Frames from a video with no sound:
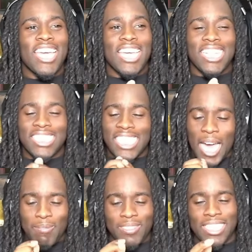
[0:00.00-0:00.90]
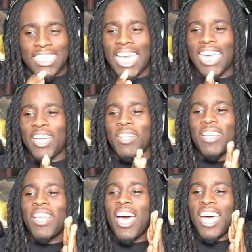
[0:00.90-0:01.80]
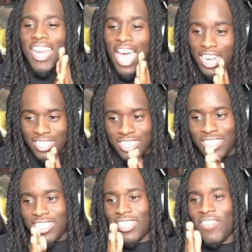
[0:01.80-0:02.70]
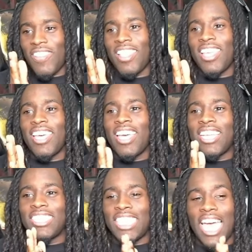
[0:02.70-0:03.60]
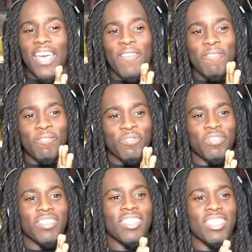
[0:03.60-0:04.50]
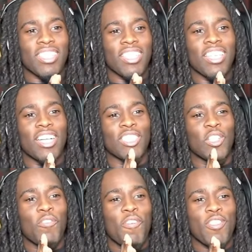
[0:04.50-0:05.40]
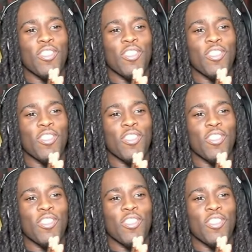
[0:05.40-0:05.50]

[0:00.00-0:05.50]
It's time to take it a notch. Chat, until further